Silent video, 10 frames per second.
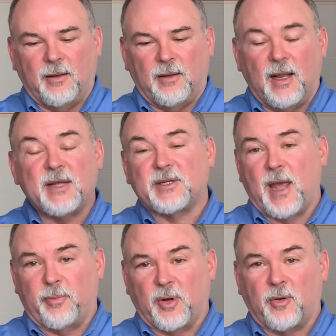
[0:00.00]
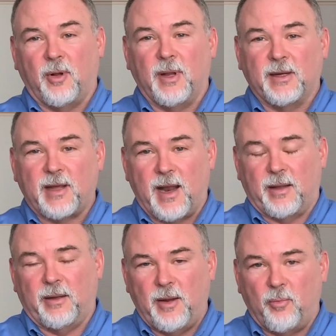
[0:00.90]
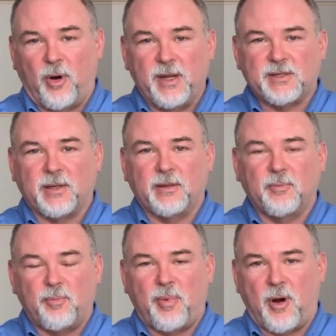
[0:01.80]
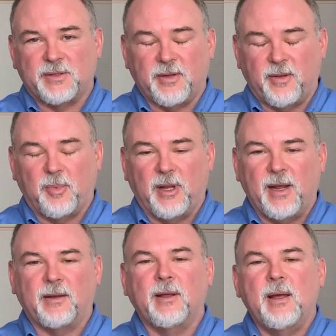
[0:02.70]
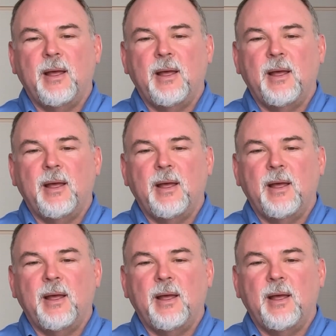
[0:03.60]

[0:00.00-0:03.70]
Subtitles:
less skeptical and kind of embracing parts of the plan.